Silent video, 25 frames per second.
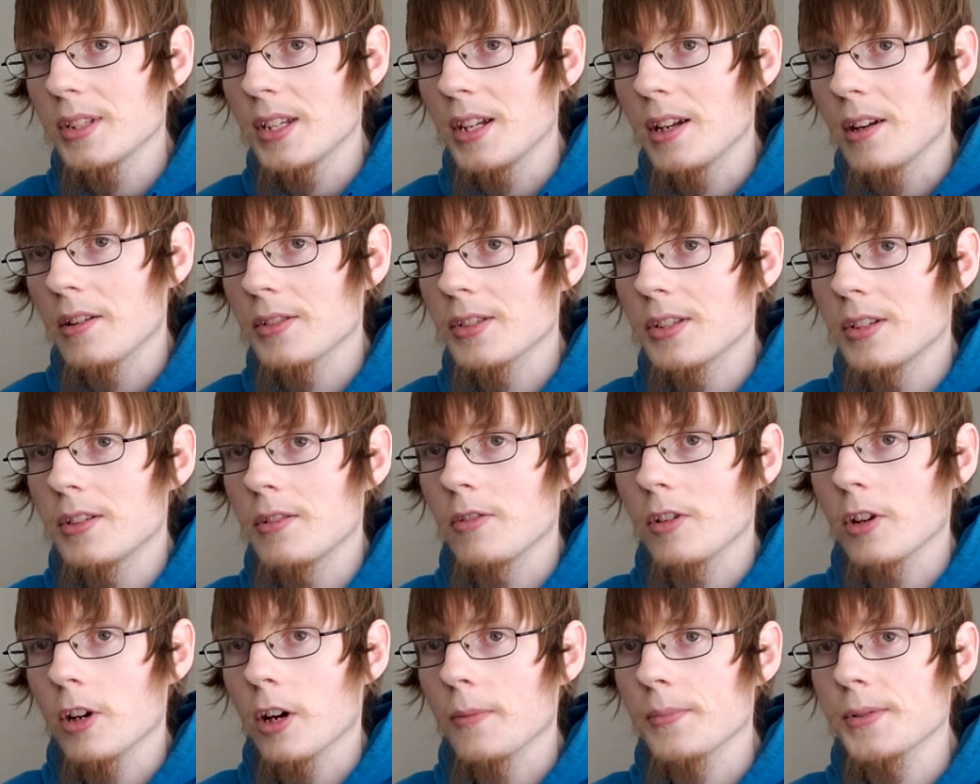to
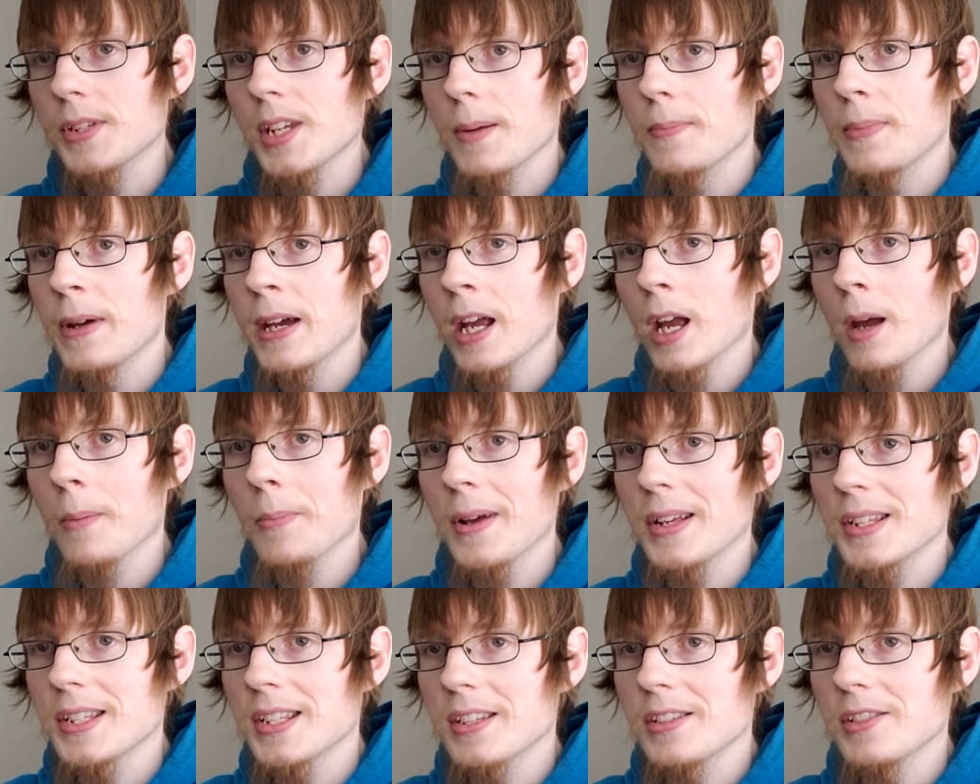do a curbside pickup
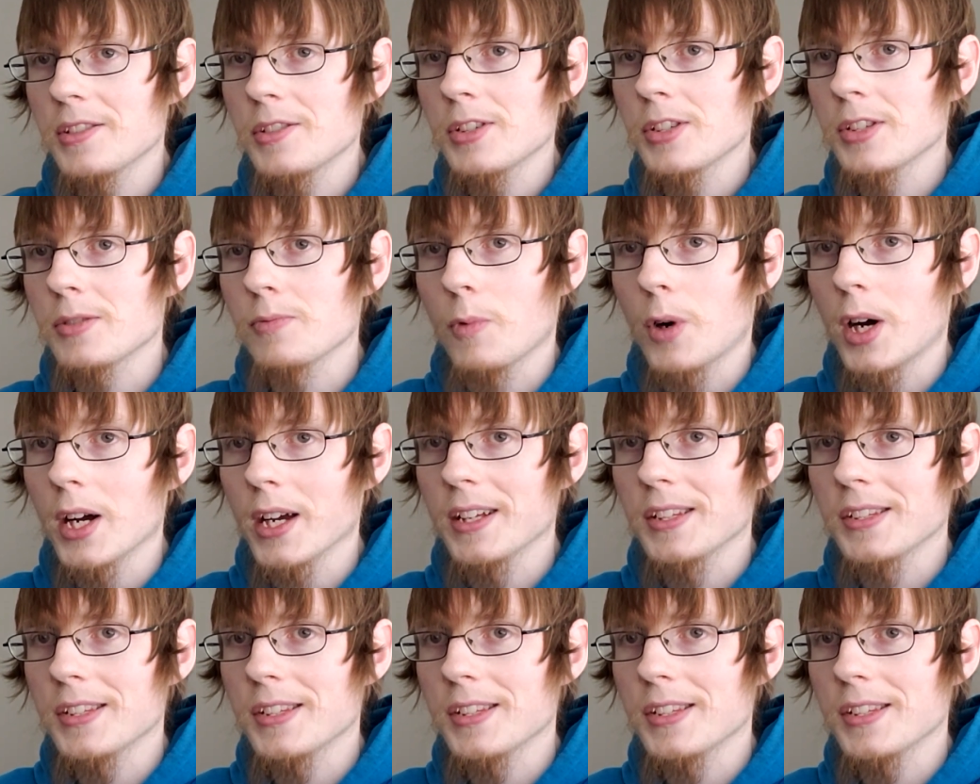as it is just walk